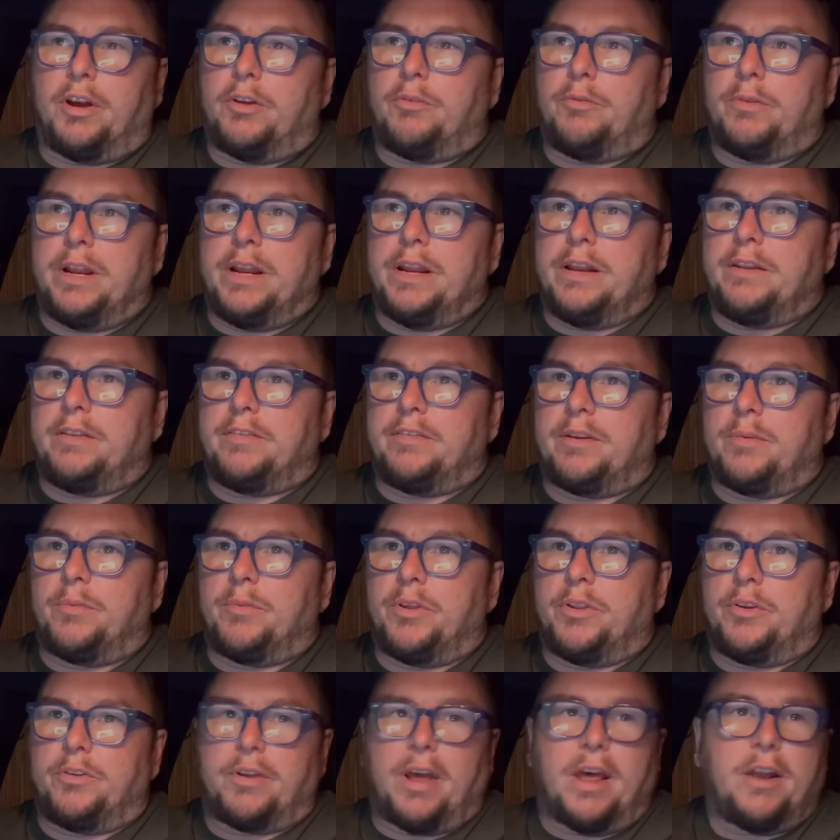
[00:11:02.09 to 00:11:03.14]
read somewhere
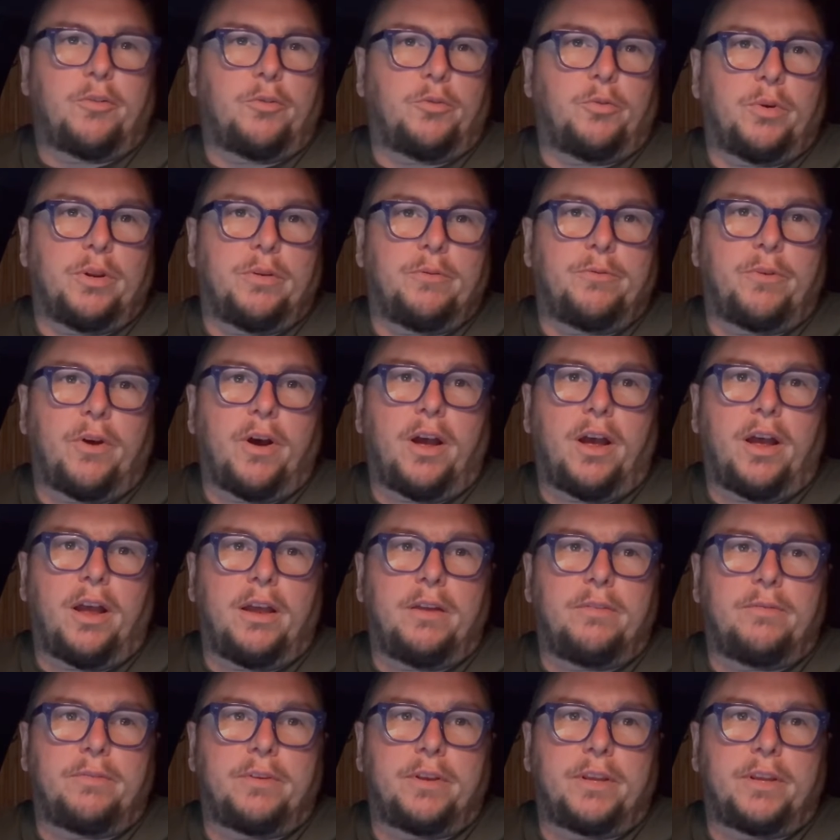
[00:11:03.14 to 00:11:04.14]
there's 125